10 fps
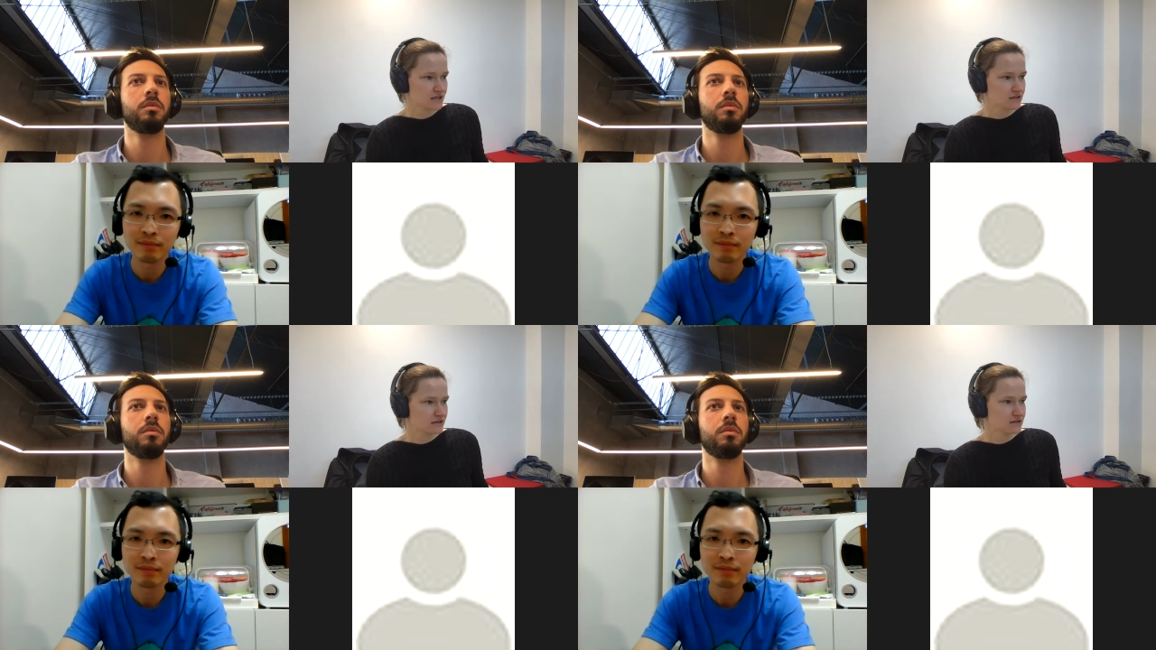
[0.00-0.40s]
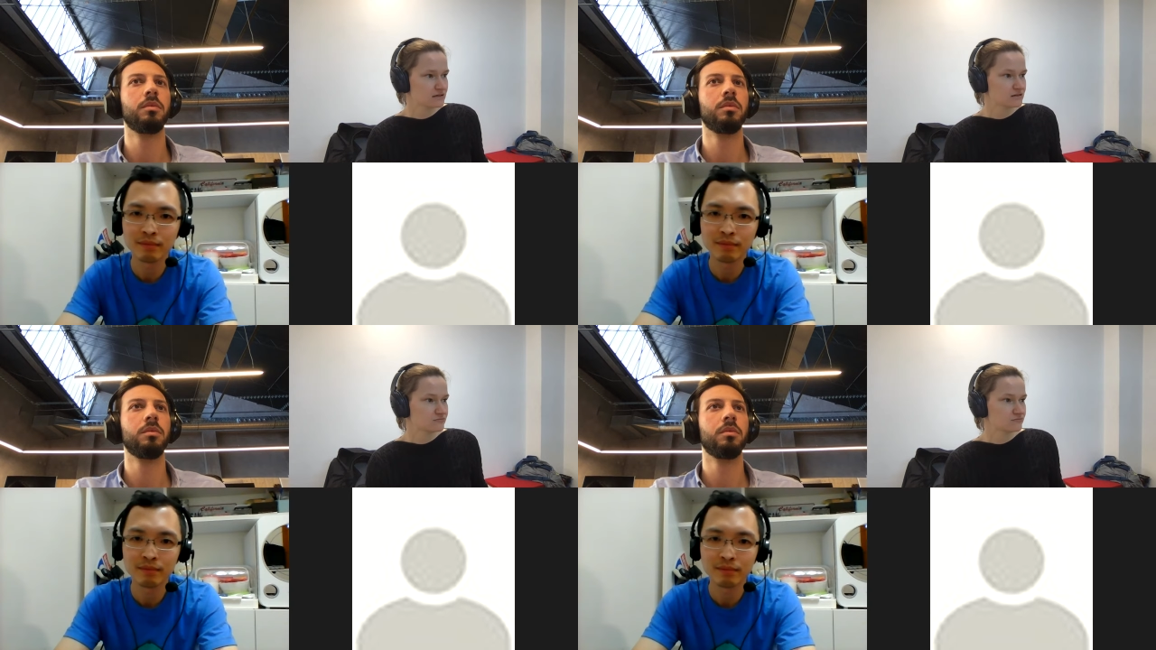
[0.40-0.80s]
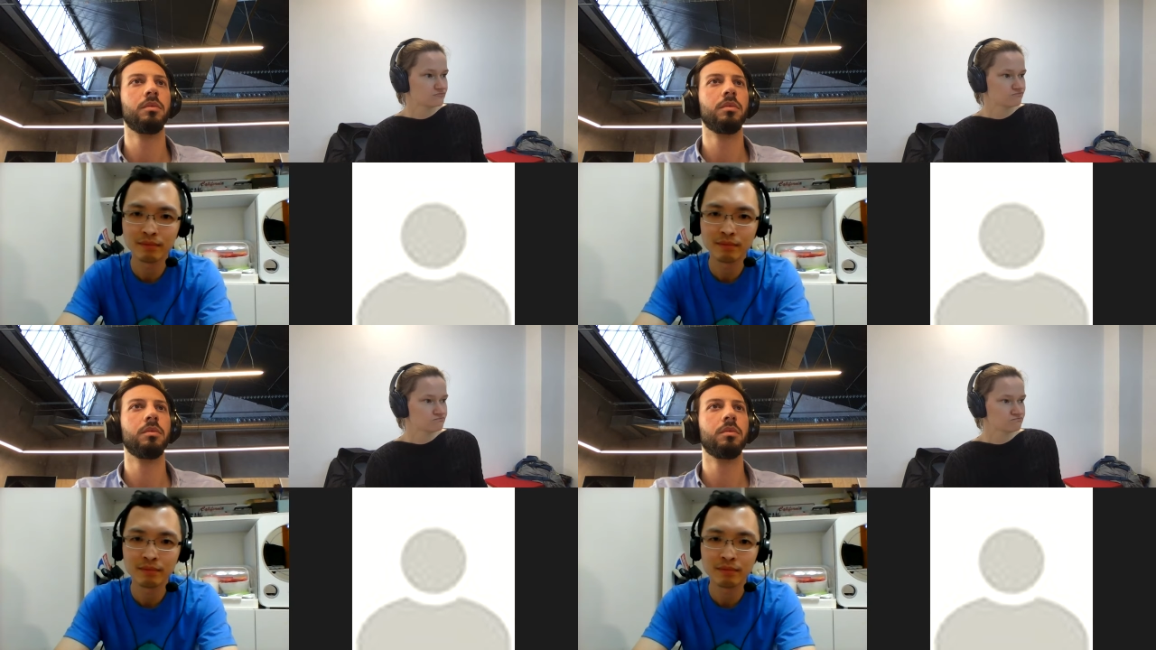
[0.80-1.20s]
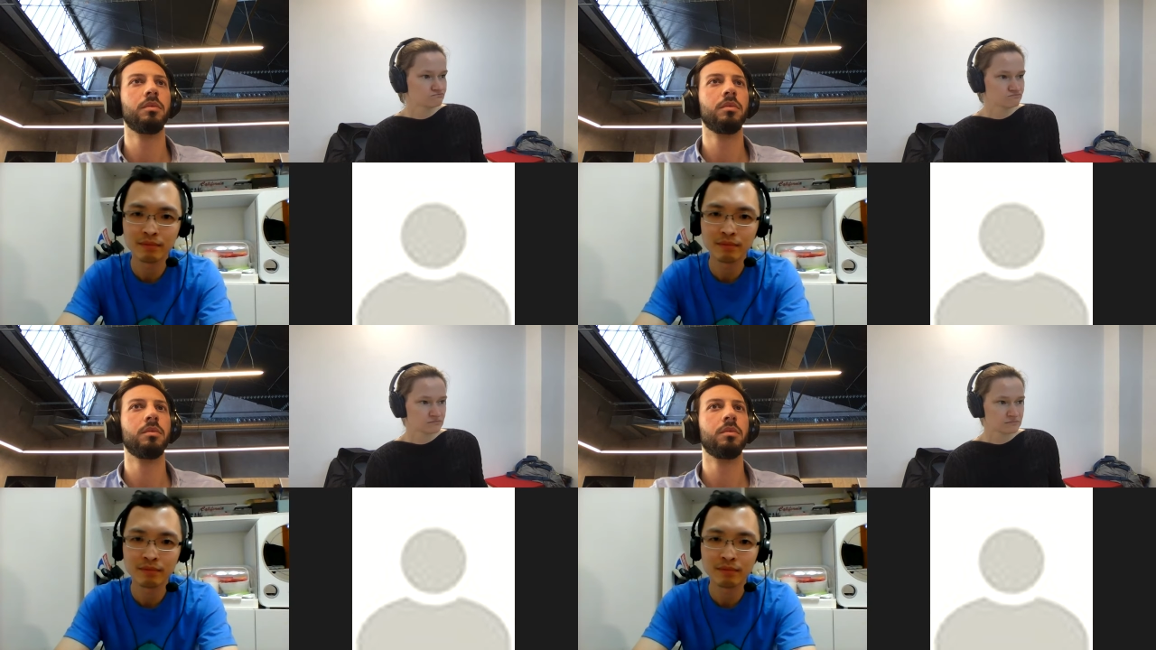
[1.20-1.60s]
Speaker 1: Um,
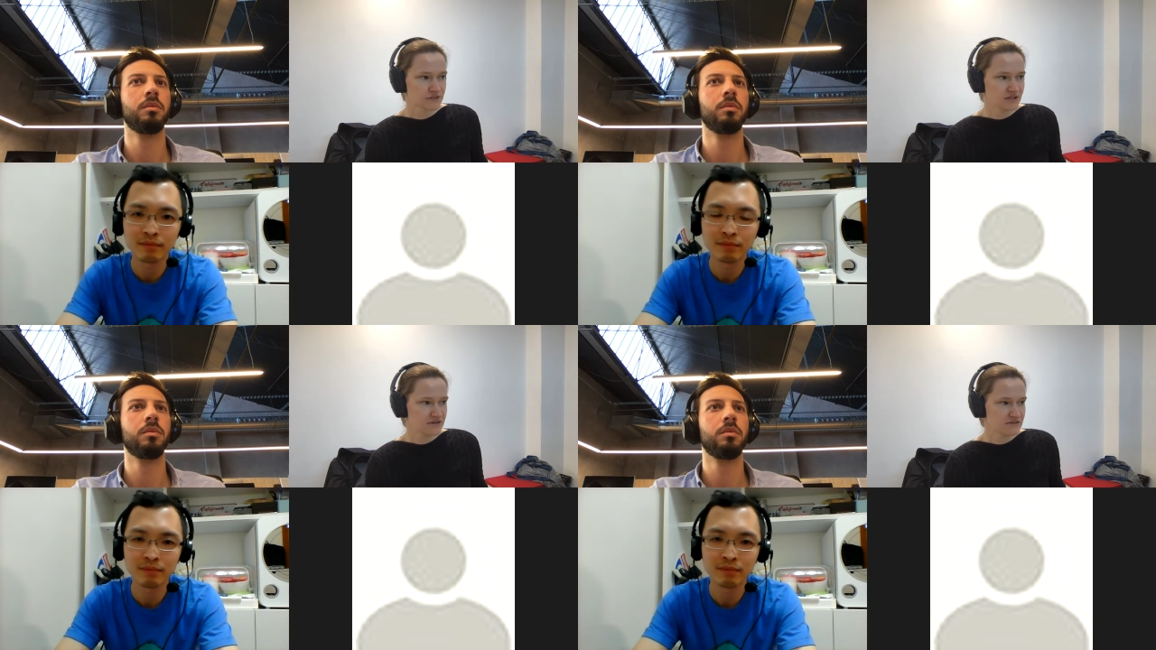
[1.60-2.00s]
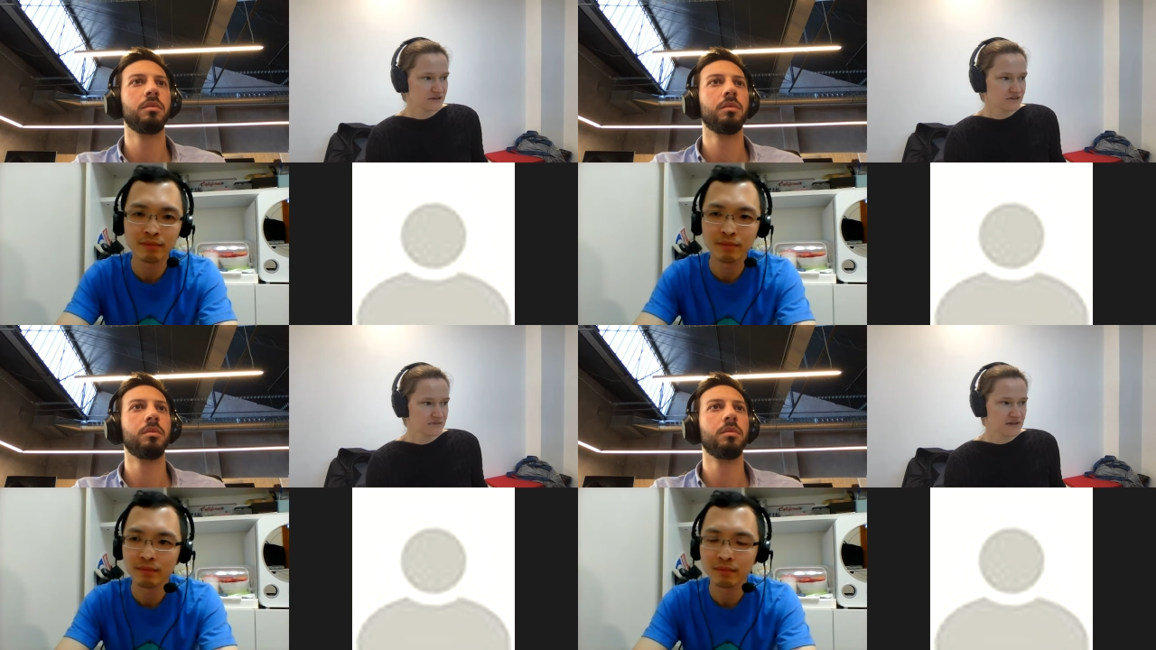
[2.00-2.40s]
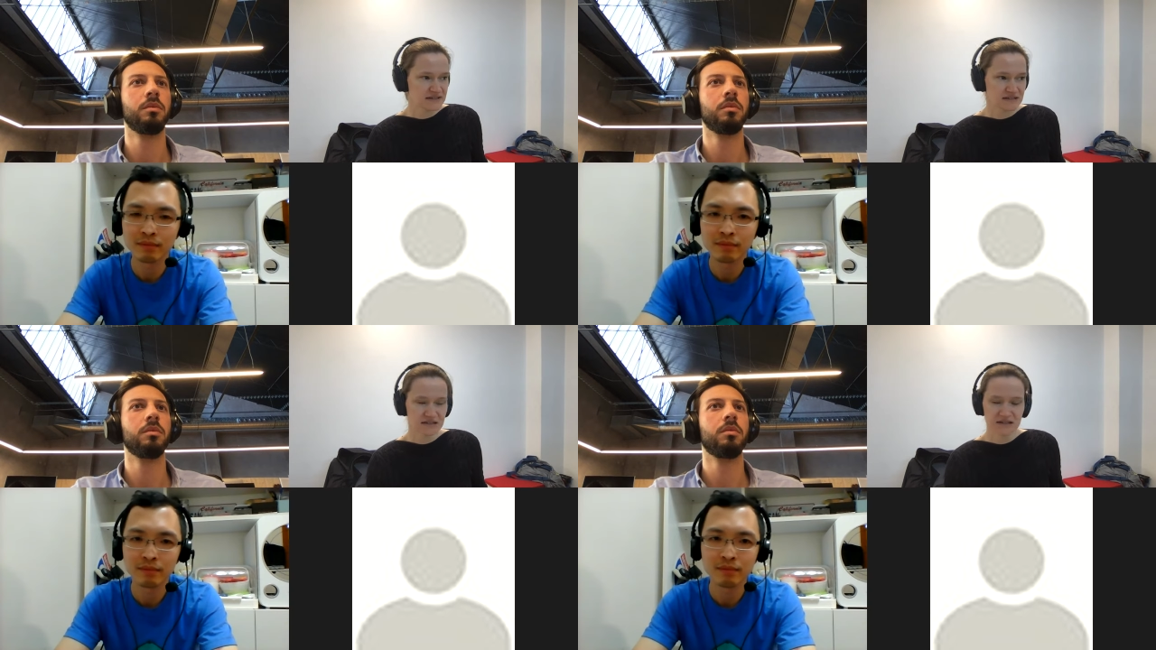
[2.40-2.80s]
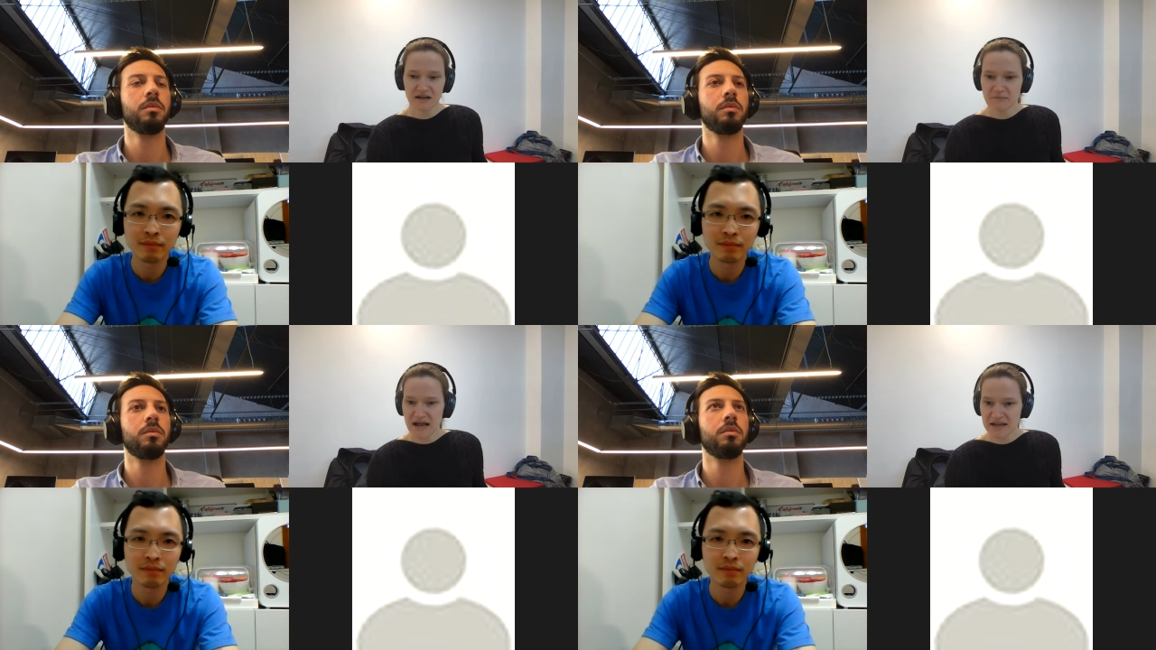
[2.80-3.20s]
yeah, I think that's it
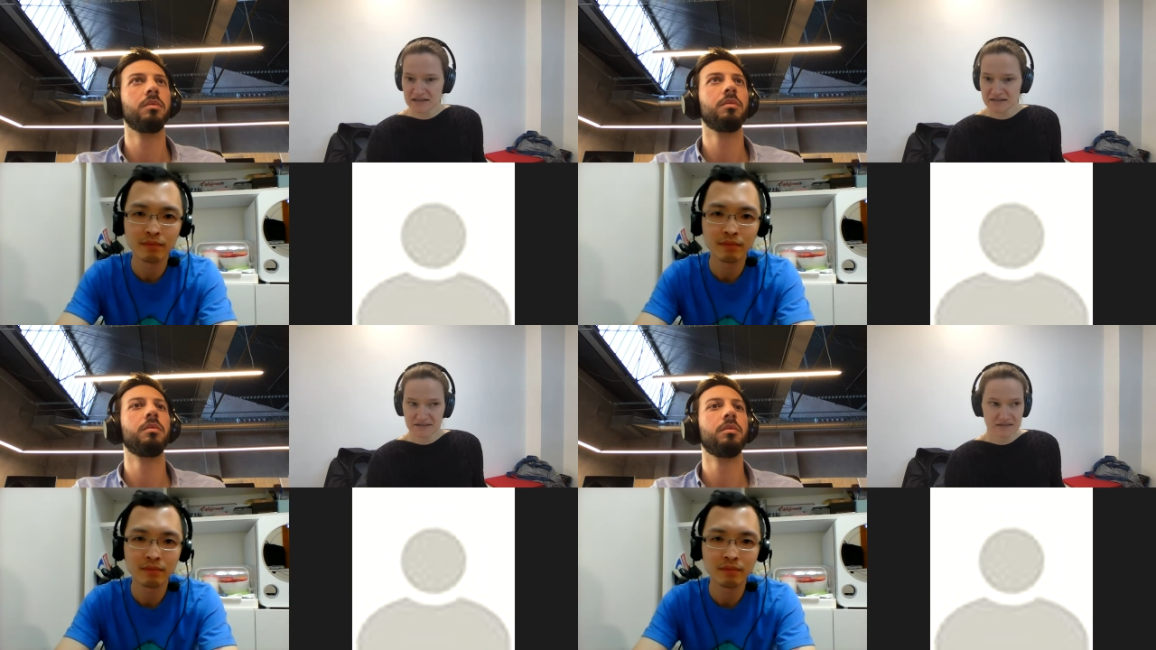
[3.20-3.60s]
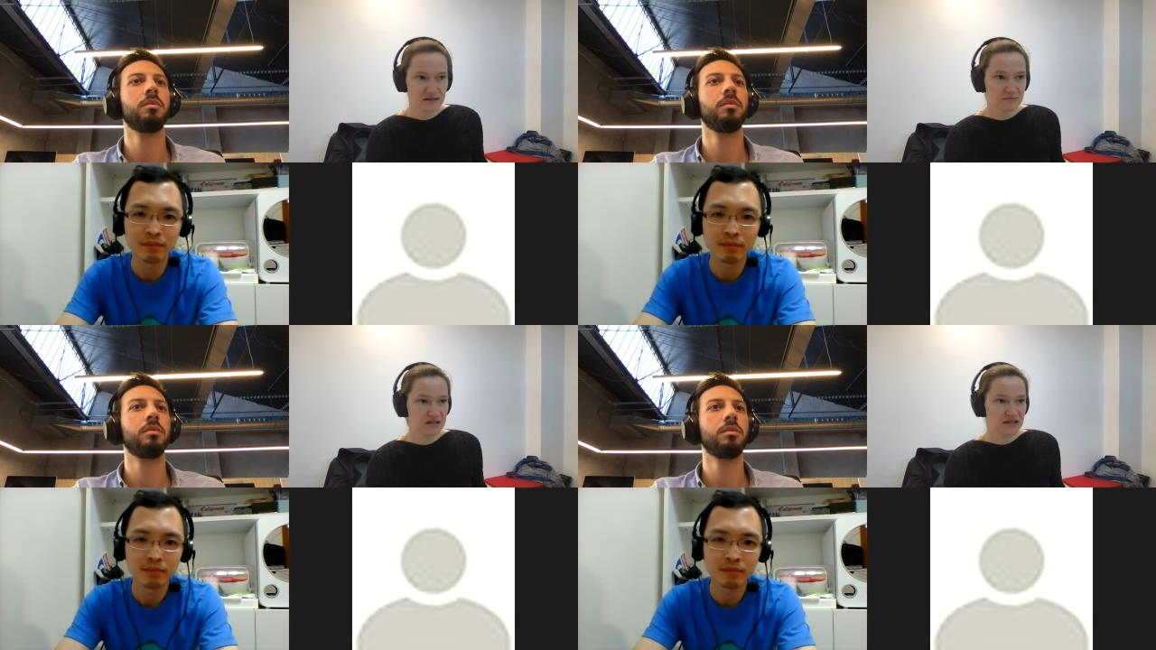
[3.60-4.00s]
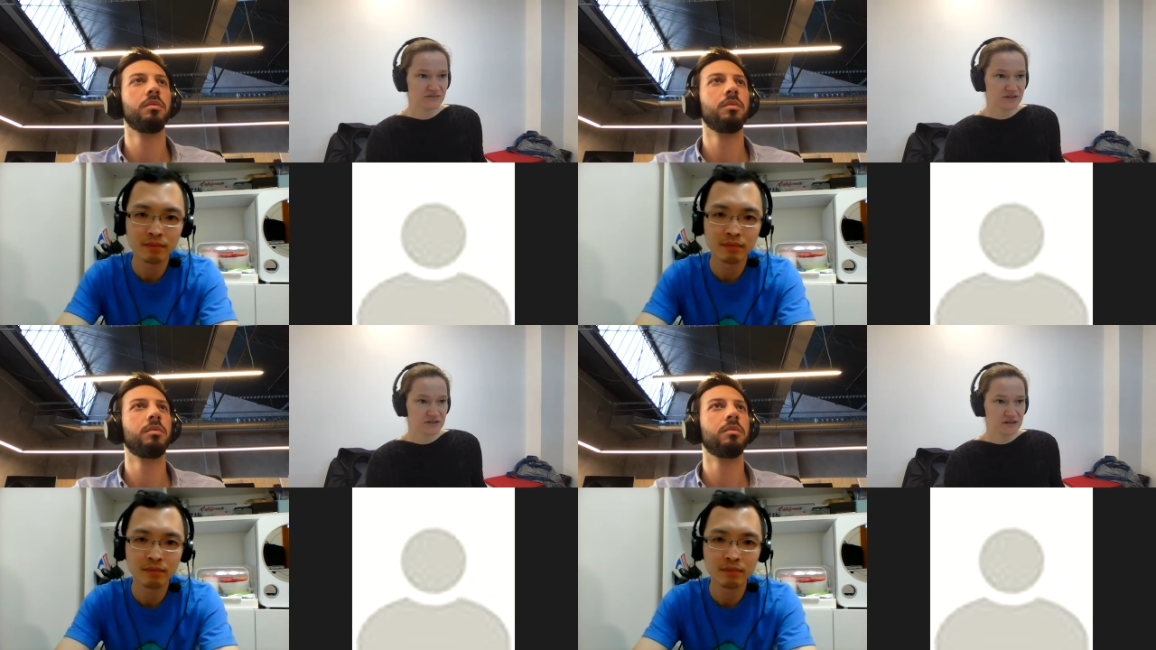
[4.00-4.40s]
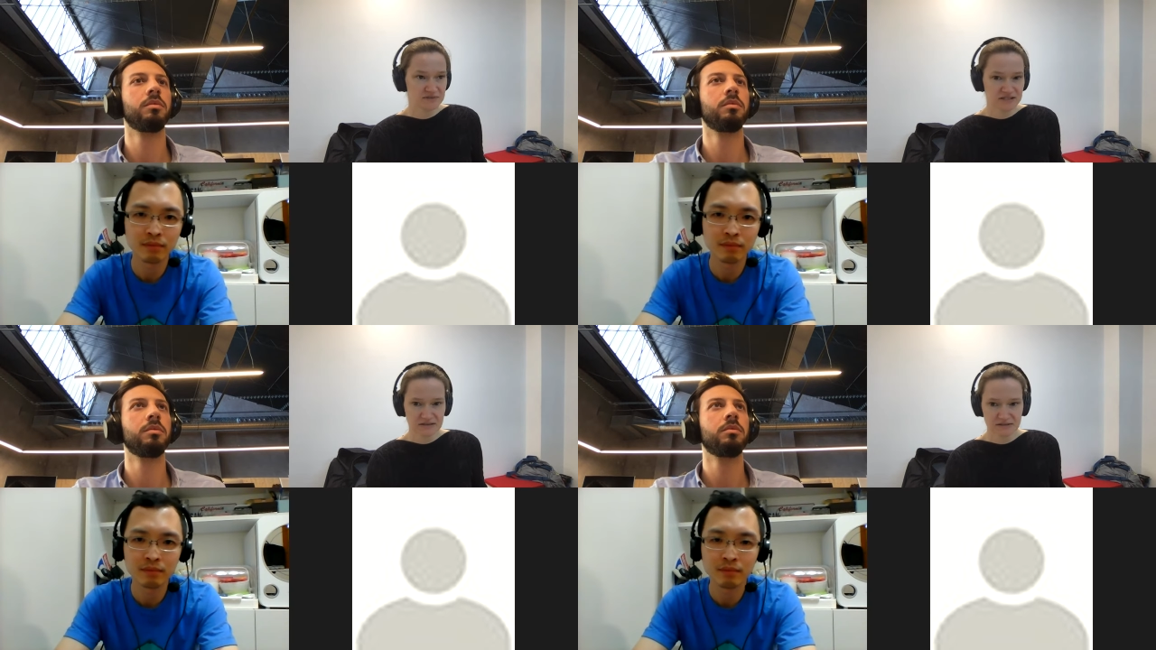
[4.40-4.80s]
on my end. Does anybody have other
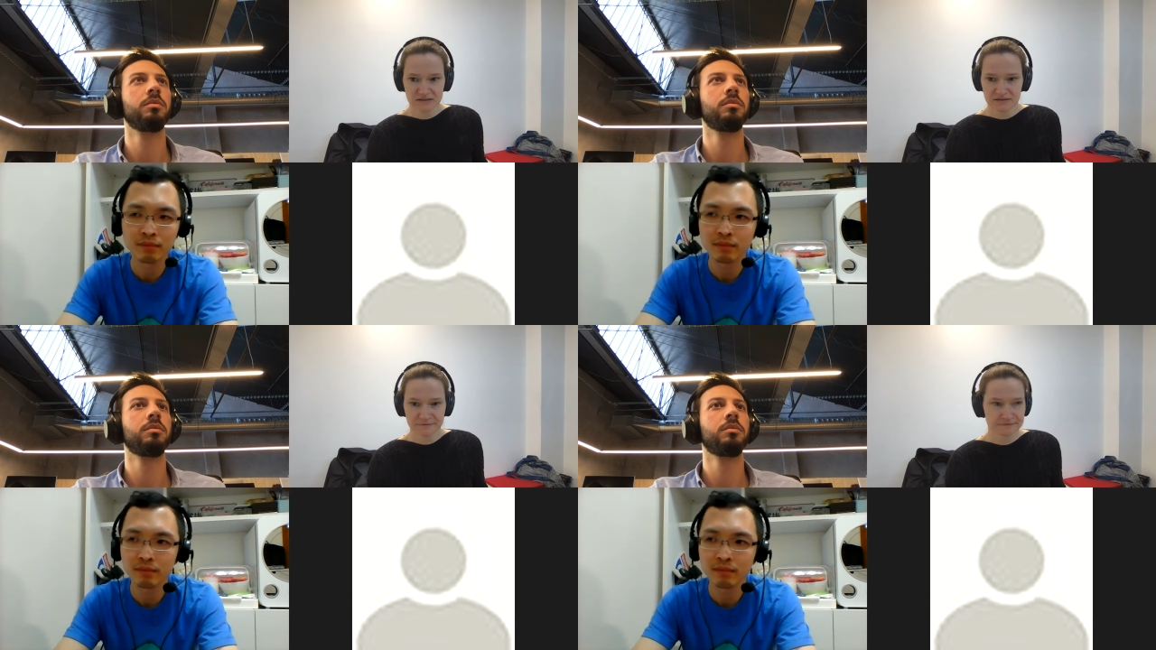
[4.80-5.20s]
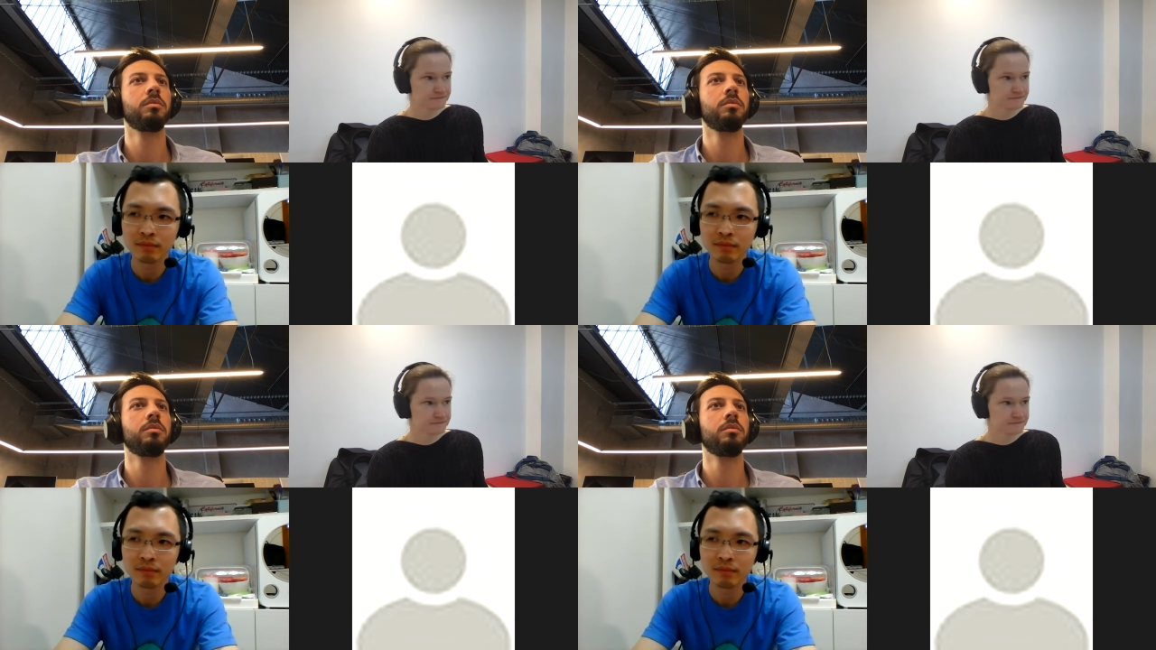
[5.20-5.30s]
updates?